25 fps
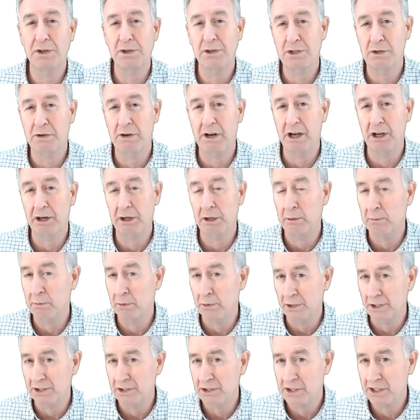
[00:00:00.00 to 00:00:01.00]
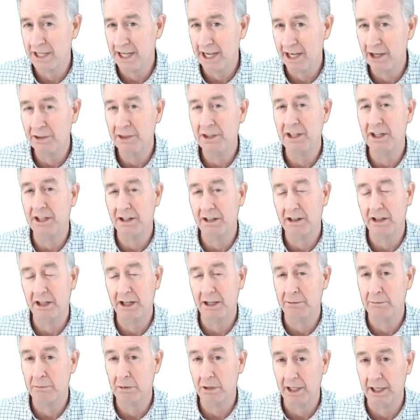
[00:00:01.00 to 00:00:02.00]
turns around and points down the
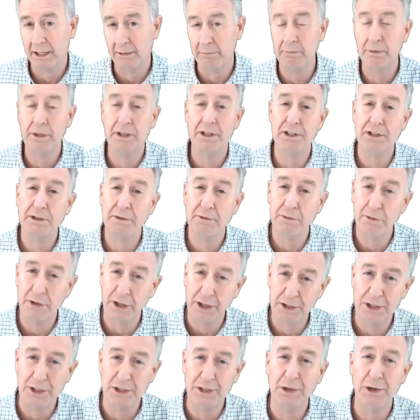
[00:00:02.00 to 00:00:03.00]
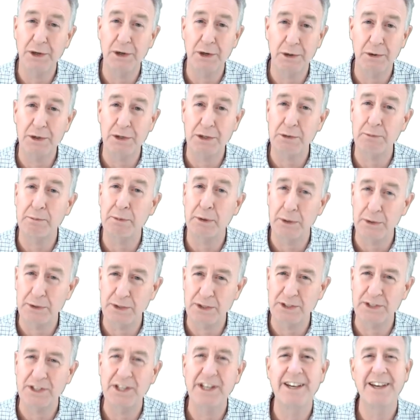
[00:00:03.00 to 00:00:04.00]
inclined plane because friction always
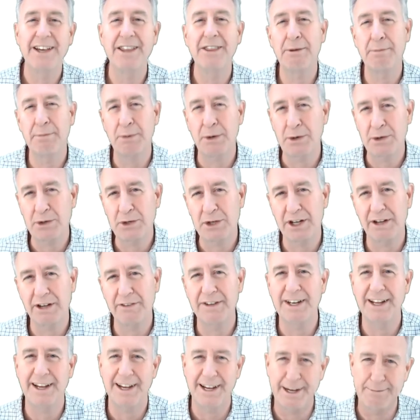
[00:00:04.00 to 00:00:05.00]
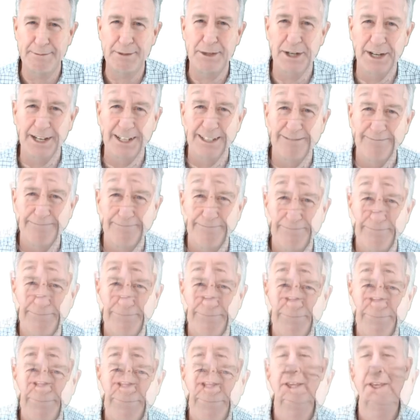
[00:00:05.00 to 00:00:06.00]
opposes the motion of an object.
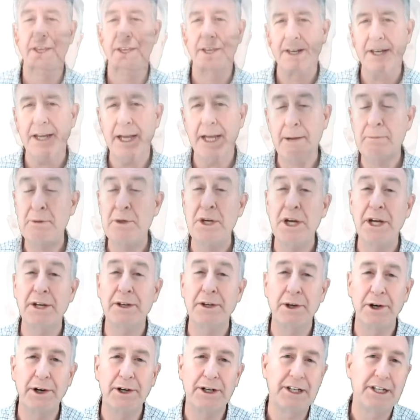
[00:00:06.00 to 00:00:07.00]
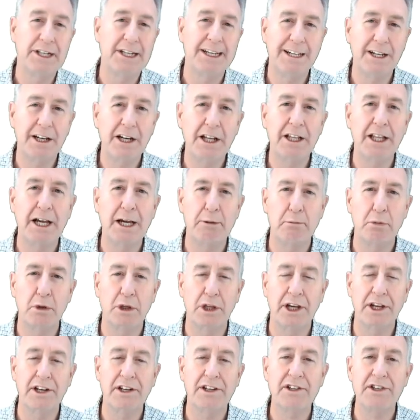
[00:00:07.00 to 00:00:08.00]
An object on an incline
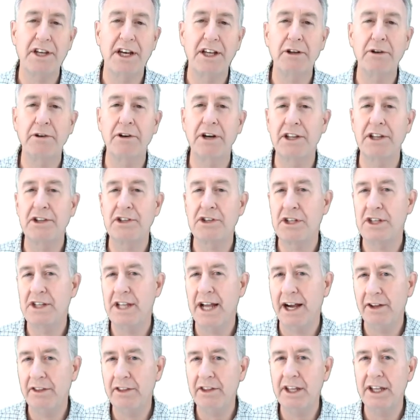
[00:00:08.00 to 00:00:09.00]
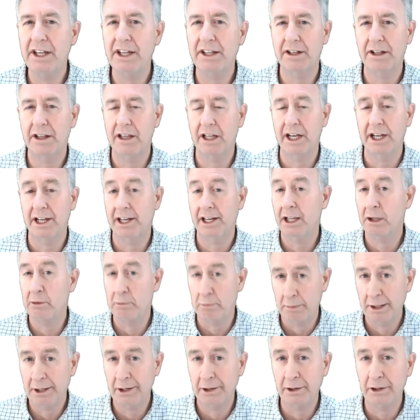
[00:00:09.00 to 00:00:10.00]
plane accelerates down the incline
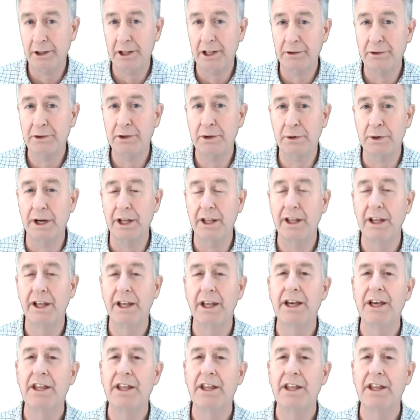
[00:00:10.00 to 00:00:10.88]
and parallel to it.